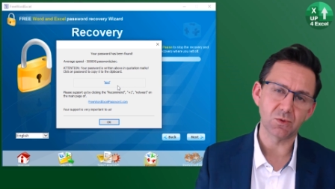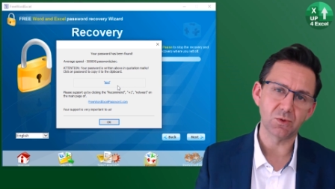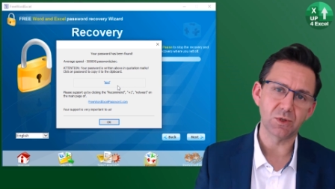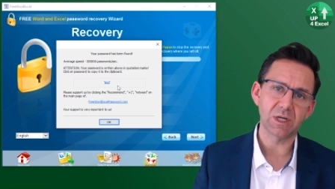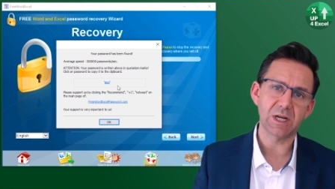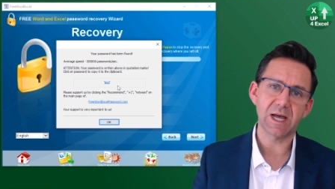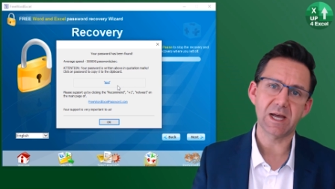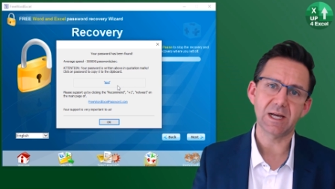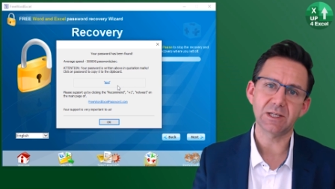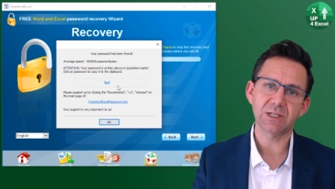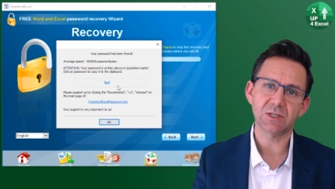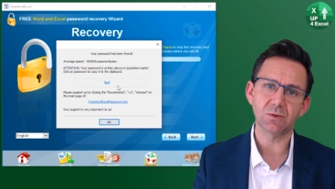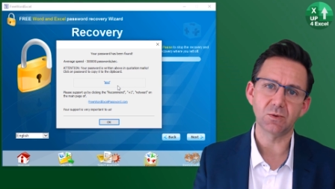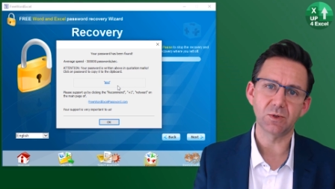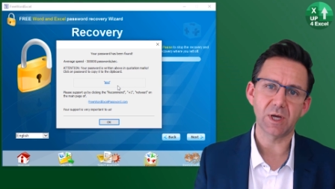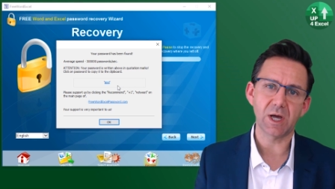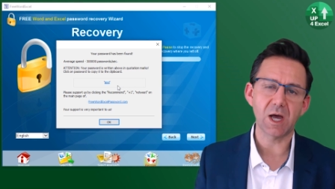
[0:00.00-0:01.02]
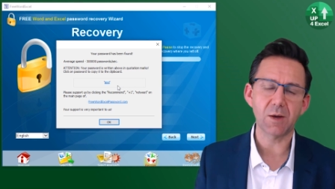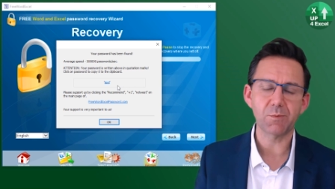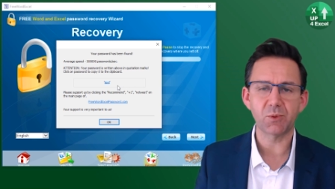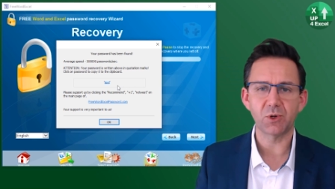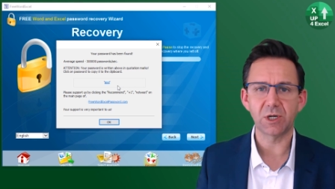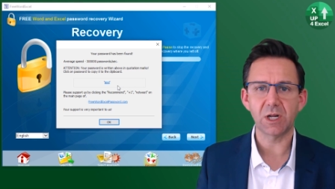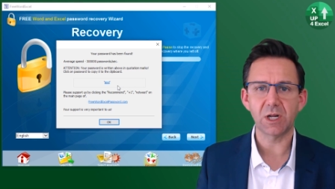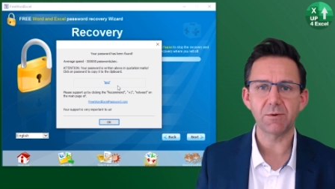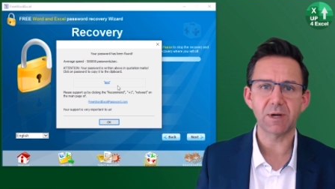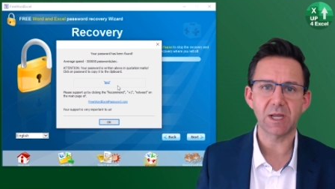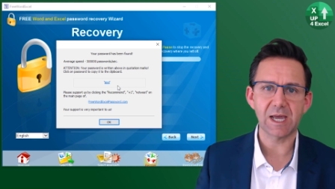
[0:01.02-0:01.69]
all the letters, all the upper and lower